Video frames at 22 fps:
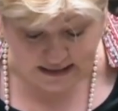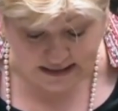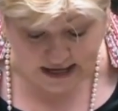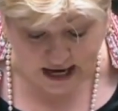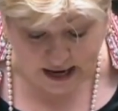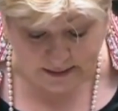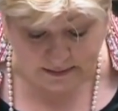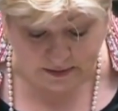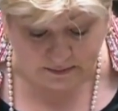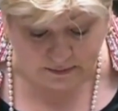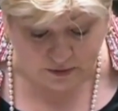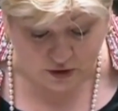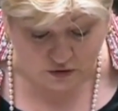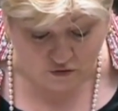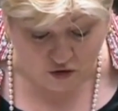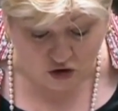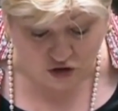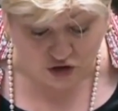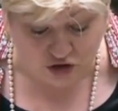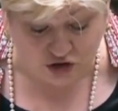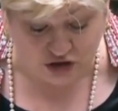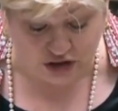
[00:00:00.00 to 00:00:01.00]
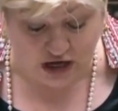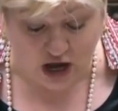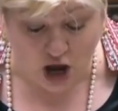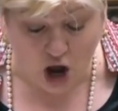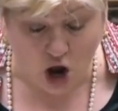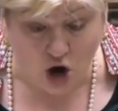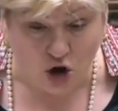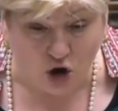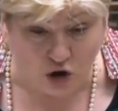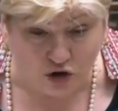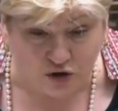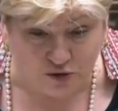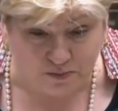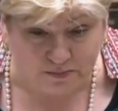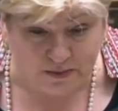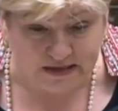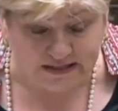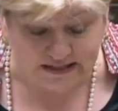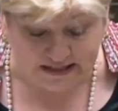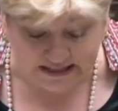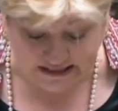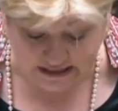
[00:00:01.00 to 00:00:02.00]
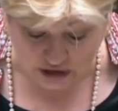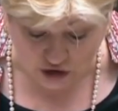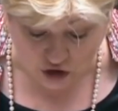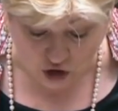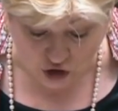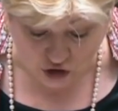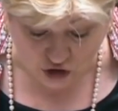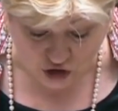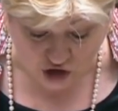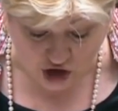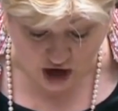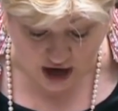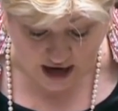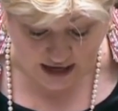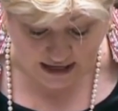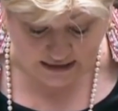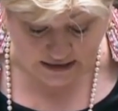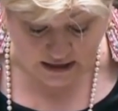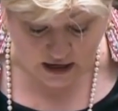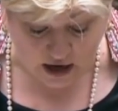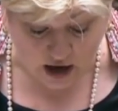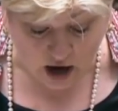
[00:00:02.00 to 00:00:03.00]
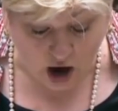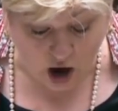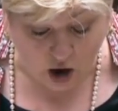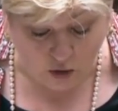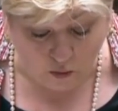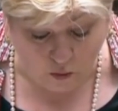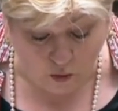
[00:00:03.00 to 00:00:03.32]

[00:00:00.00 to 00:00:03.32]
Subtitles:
red tape and bureaucracy, lost business and lost trade,